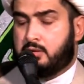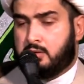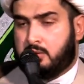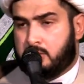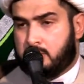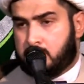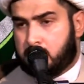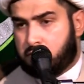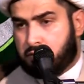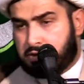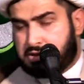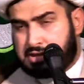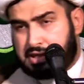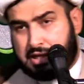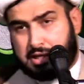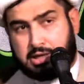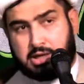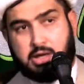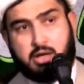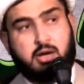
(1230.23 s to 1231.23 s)
to
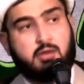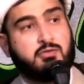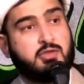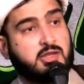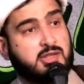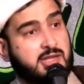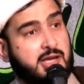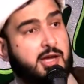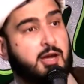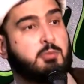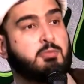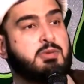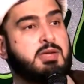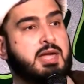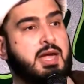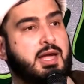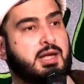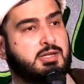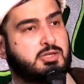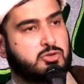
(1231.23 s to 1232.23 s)
take care of the
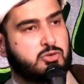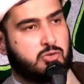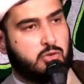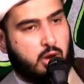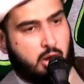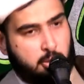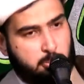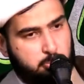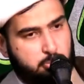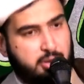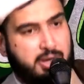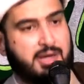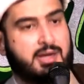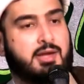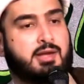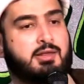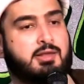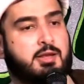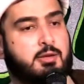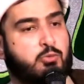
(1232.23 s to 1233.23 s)
tarbiyah, is to
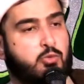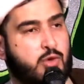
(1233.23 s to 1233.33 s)
upbringing them,